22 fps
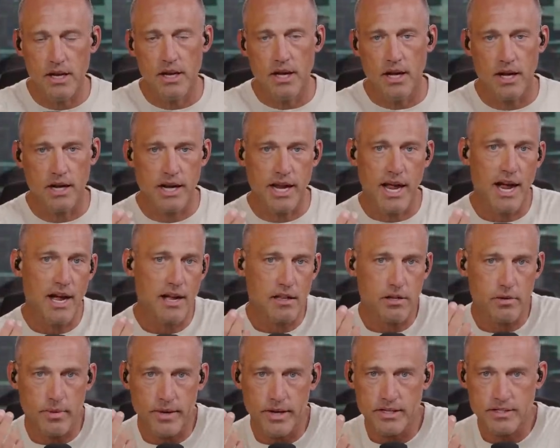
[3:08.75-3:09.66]
A
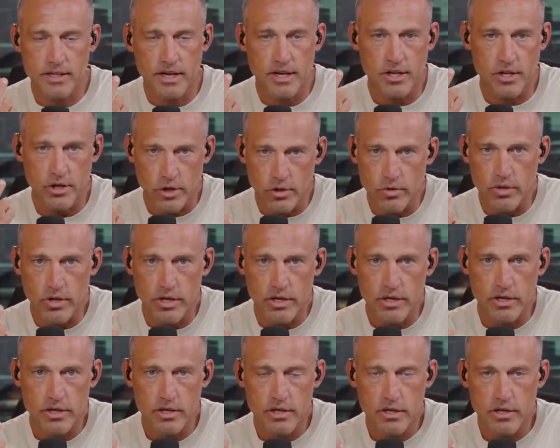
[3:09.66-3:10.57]
calorie is a unit,
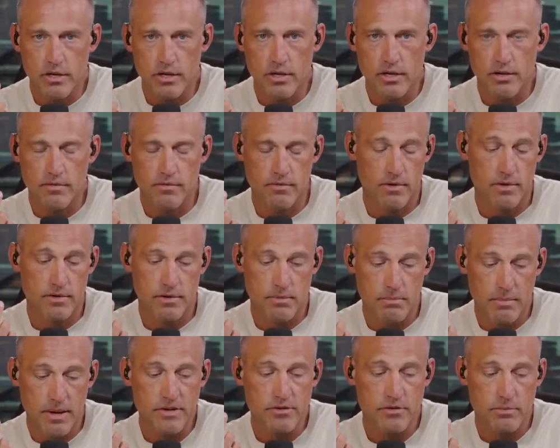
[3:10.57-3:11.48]
of, it's a
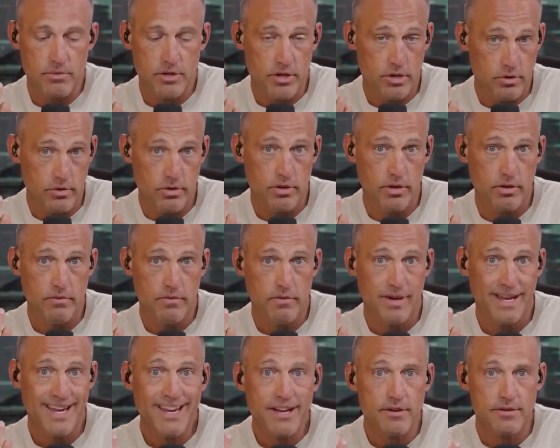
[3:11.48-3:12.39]
measurement unit of
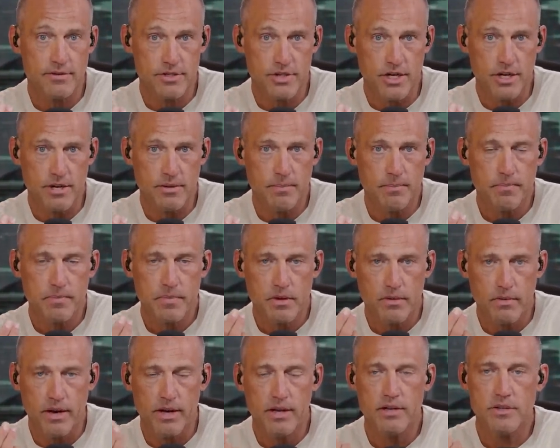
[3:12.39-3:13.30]
energy,
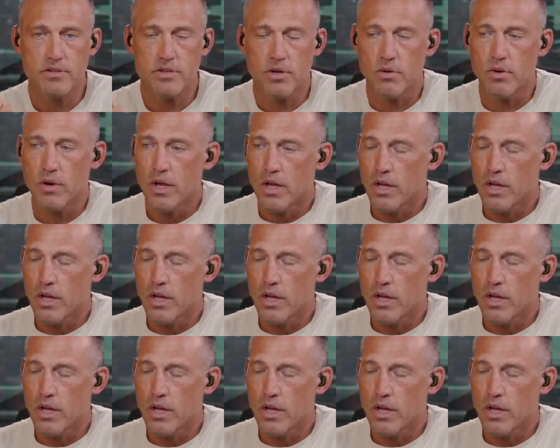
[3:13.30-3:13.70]
right? So,